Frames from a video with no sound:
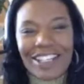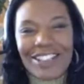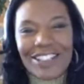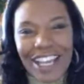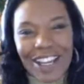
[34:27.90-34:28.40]

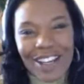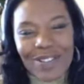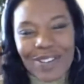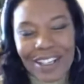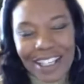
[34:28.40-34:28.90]
Schaaf,
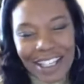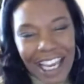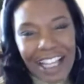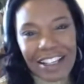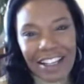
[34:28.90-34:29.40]
Kay
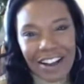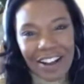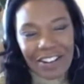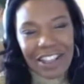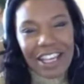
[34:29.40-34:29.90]

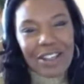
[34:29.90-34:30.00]
Lindahl, thank